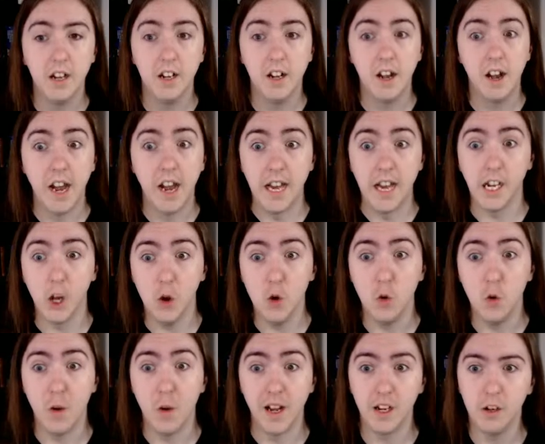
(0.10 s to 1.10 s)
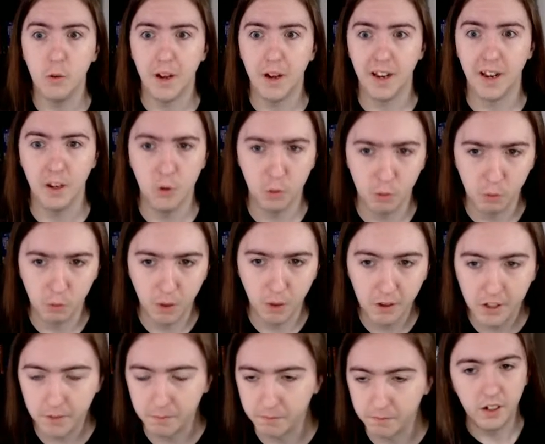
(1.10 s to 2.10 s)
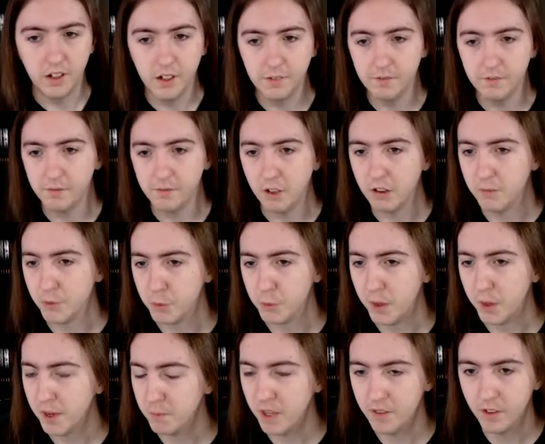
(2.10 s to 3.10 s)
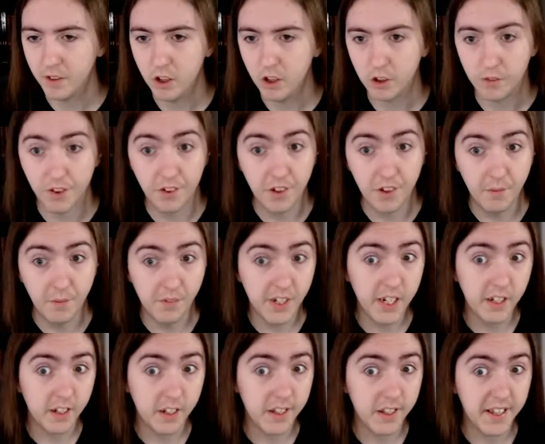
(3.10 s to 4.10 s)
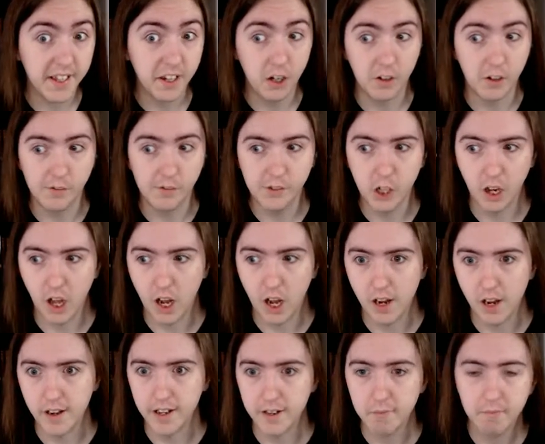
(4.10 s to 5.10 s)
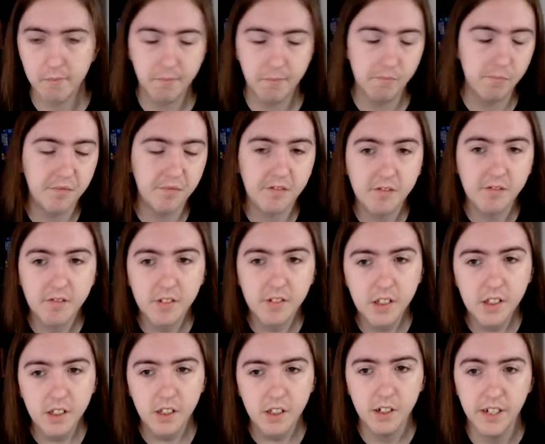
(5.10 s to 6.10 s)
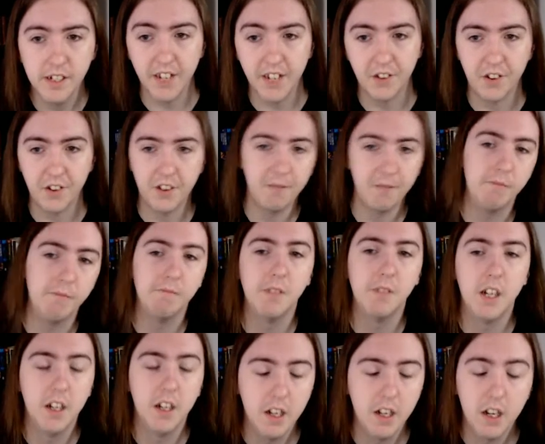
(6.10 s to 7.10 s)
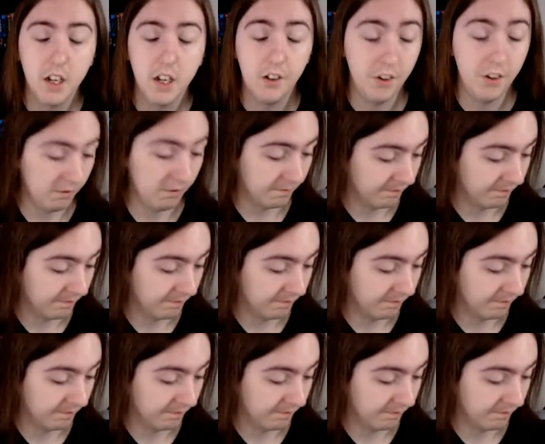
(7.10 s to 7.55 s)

Hello, hello, hello. Welcome to Pardon My Vlog for the 17th of July. Yes. So,